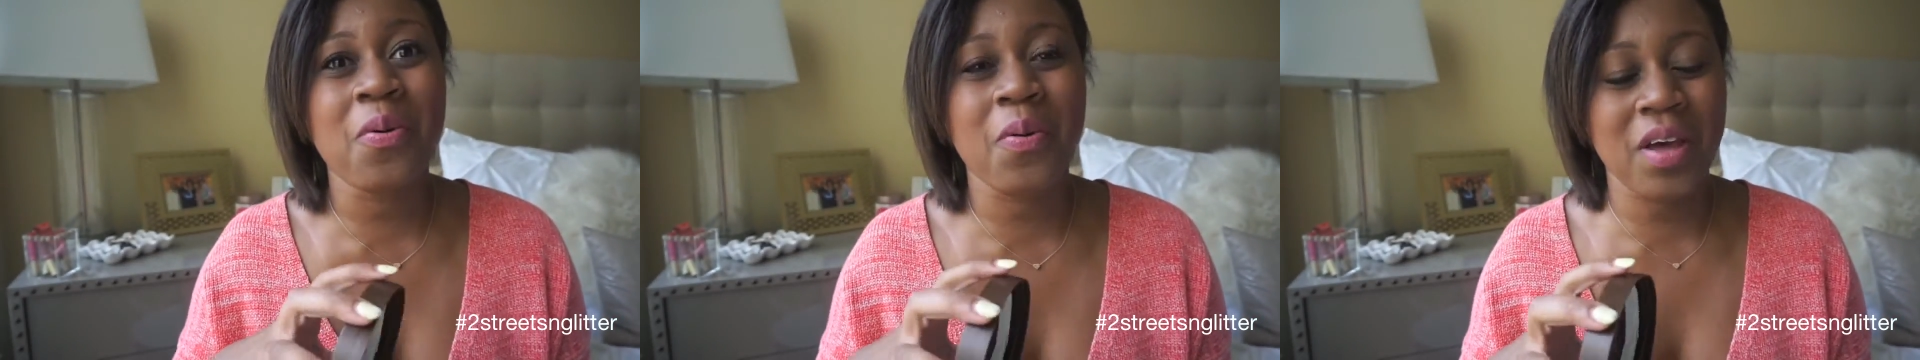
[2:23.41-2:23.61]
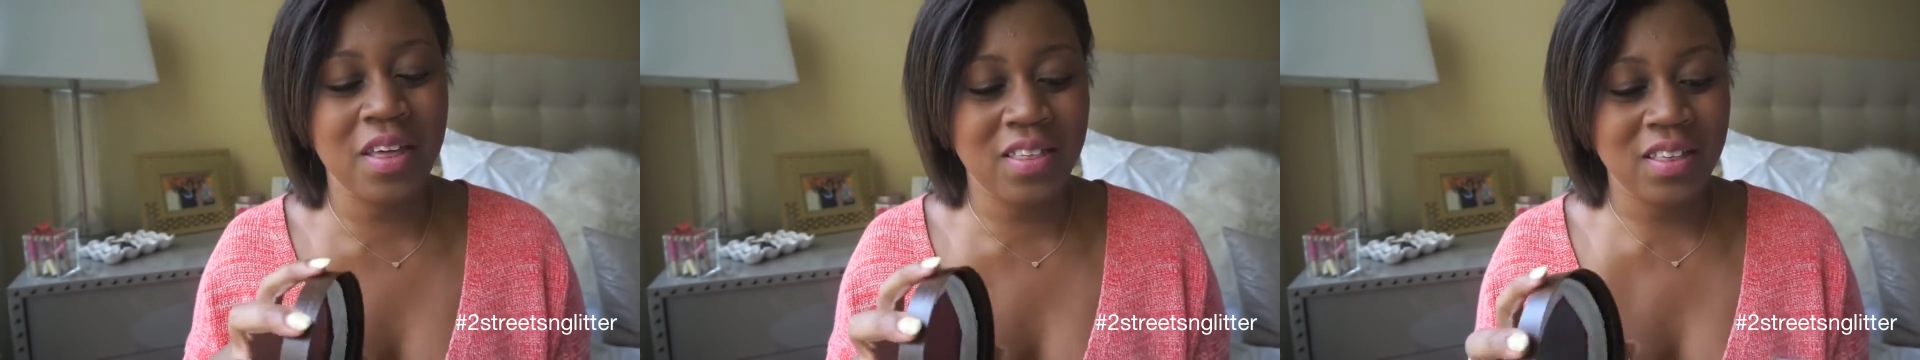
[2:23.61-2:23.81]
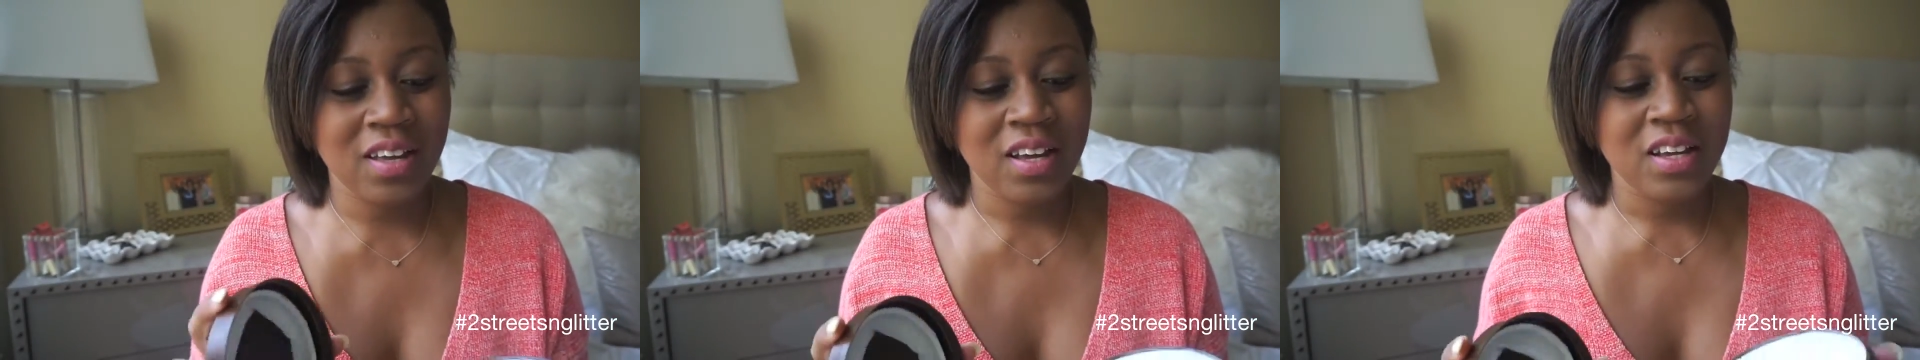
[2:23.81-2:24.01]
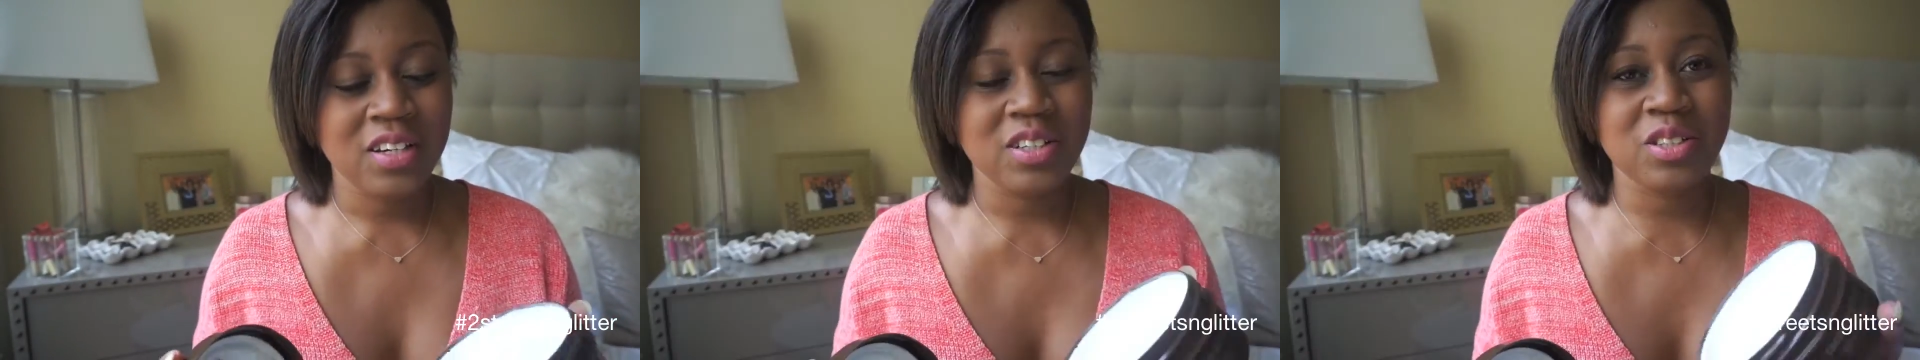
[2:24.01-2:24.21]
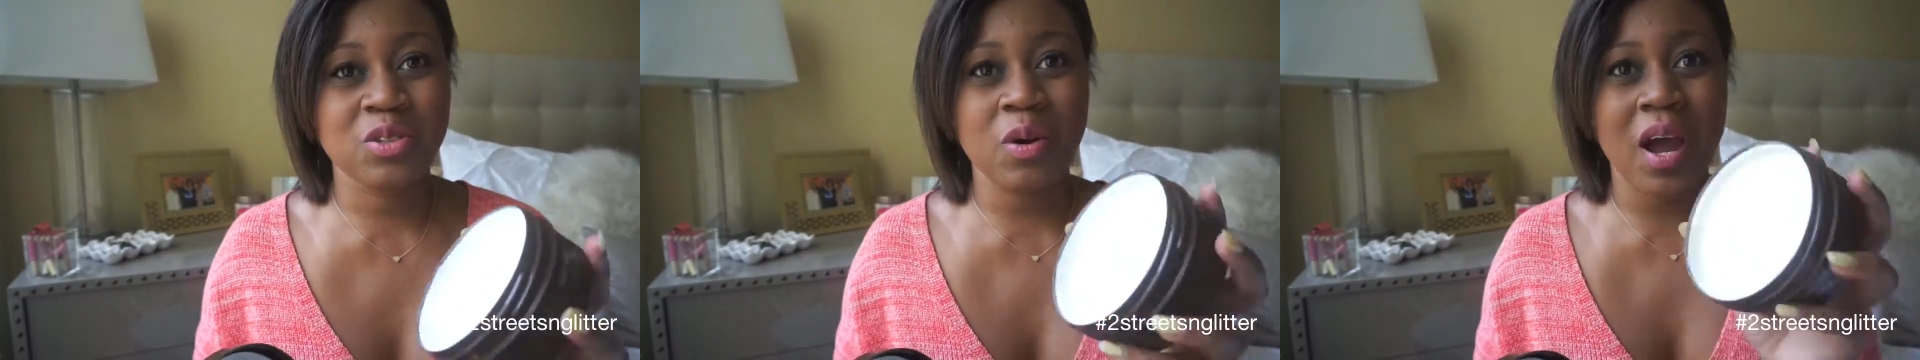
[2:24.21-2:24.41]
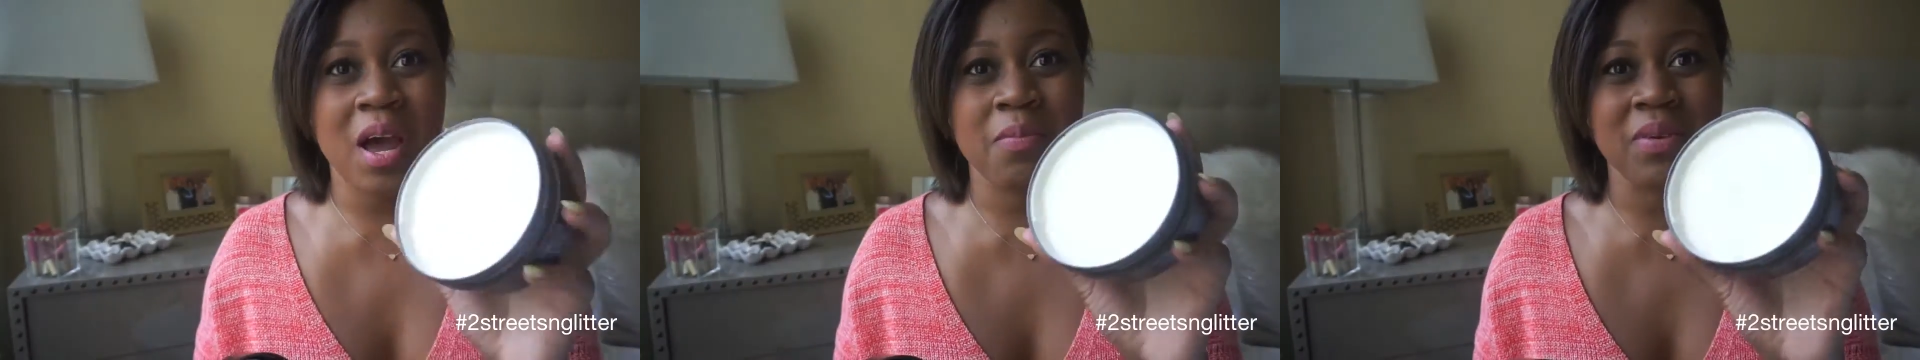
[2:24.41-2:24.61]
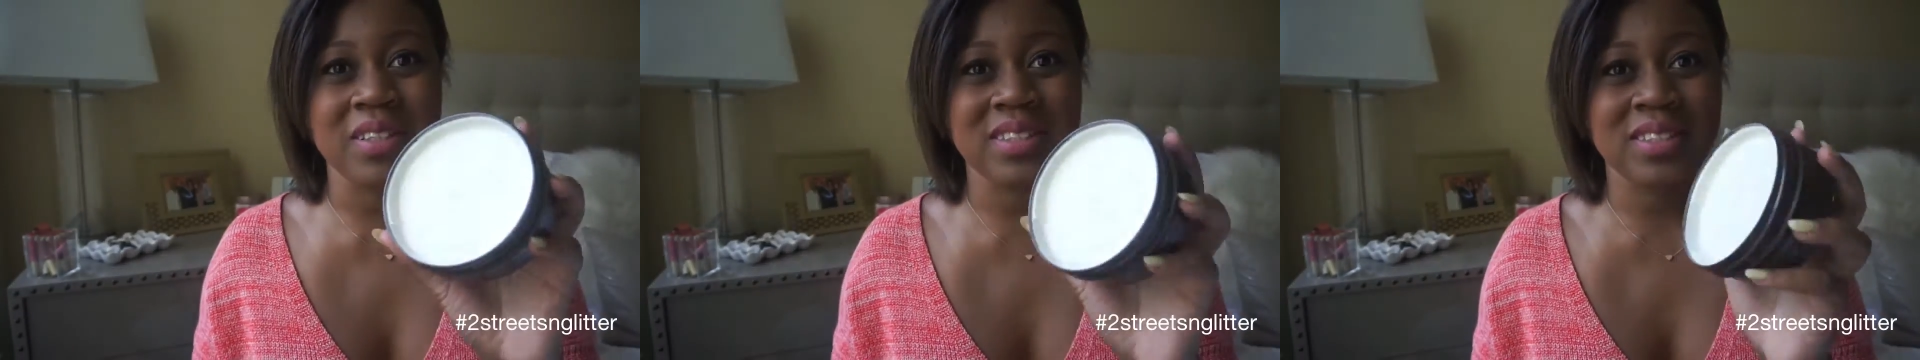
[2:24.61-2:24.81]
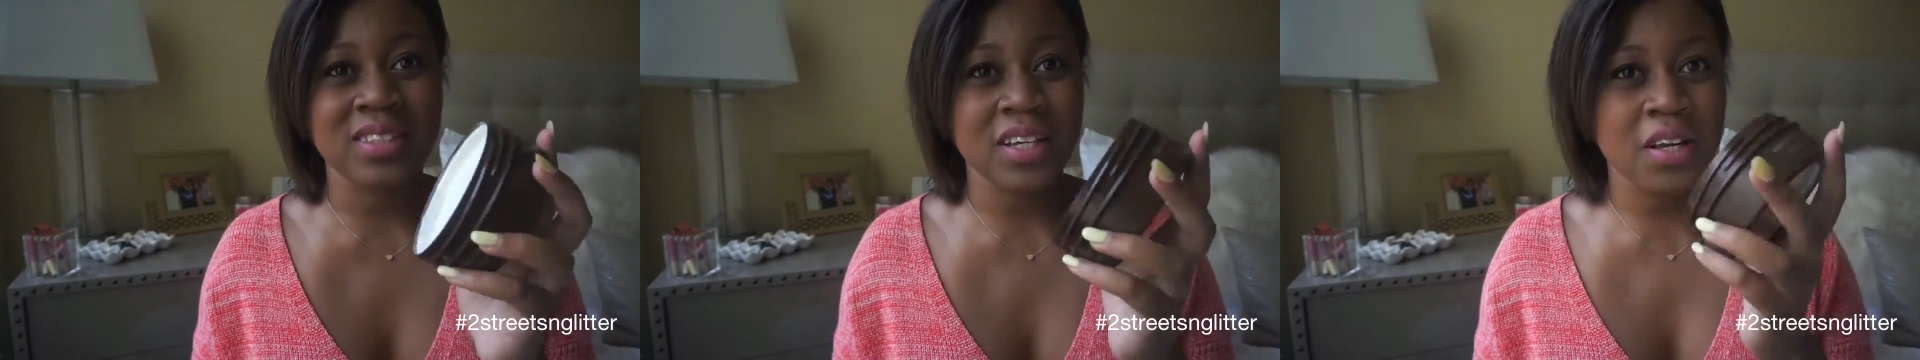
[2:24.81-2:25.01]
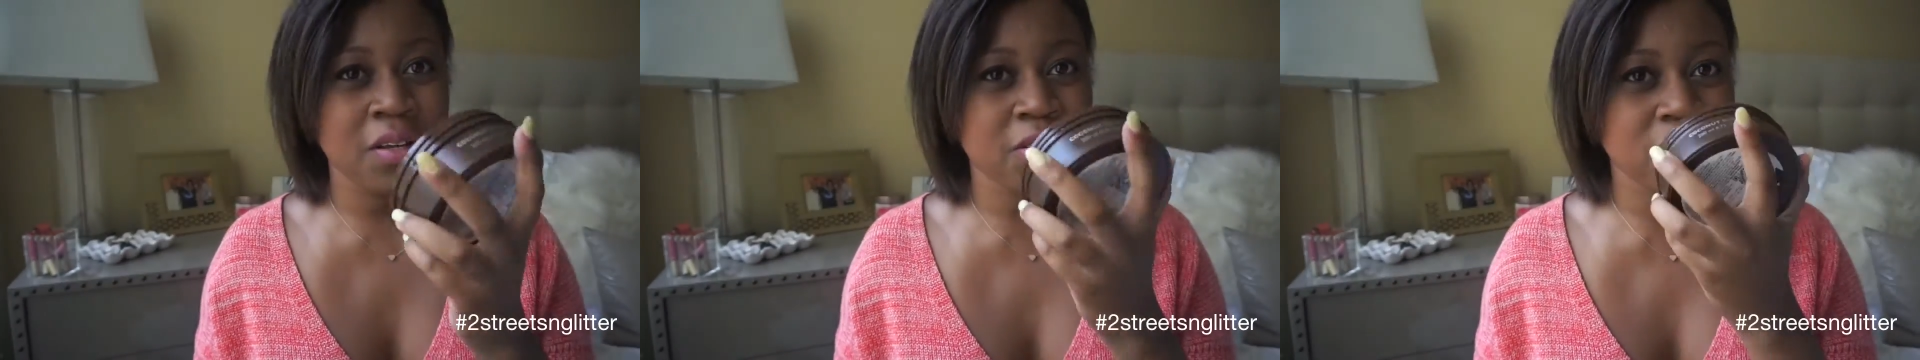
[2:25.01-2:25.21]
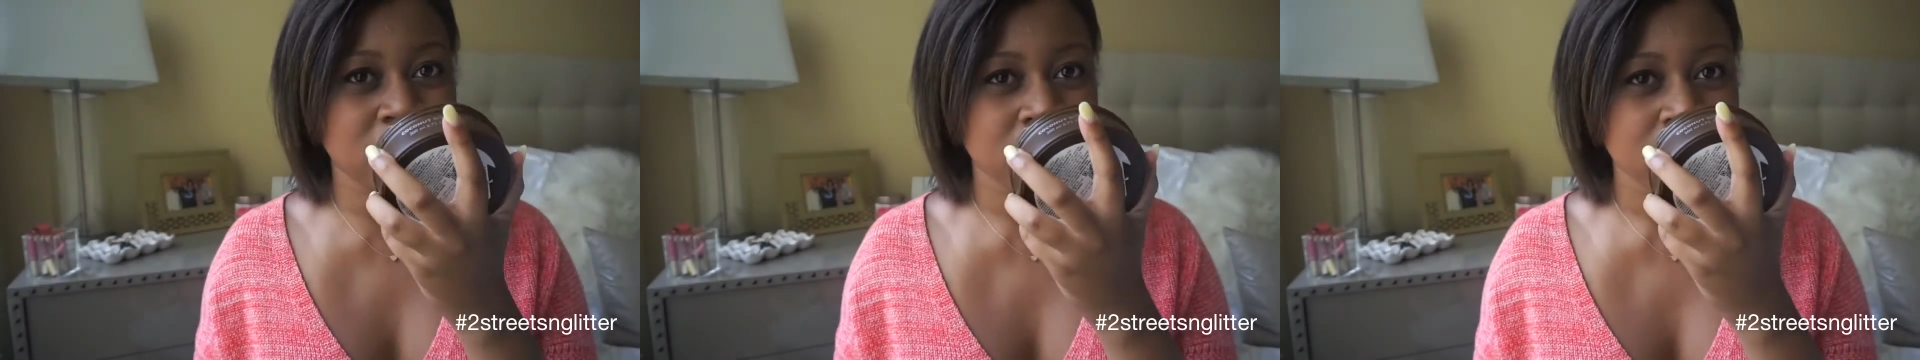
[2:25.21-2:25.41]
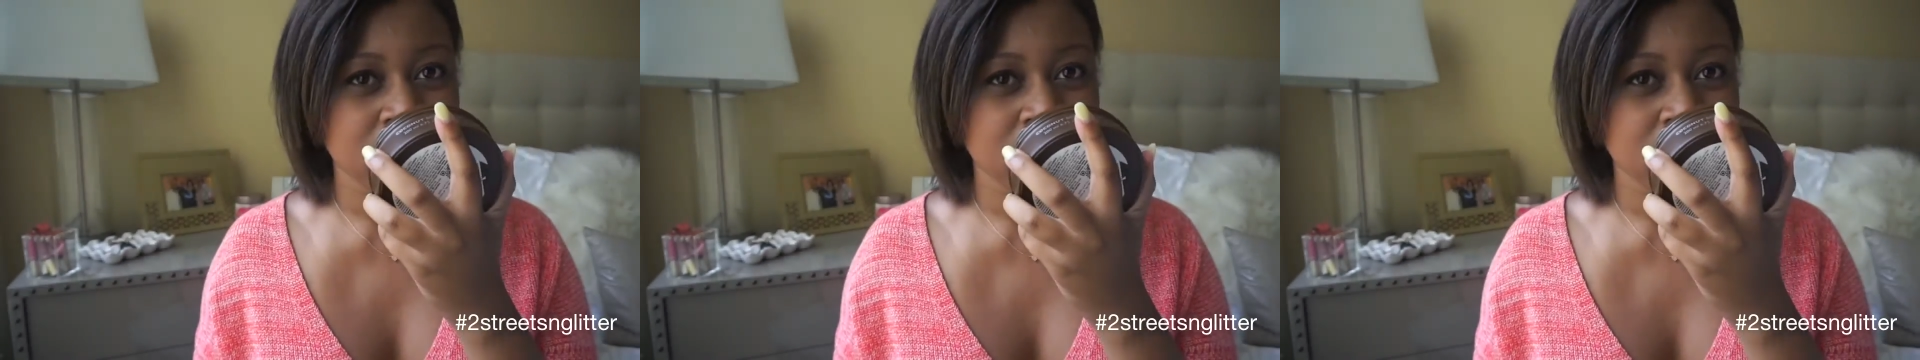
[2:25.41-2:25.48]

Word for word: with describing scents,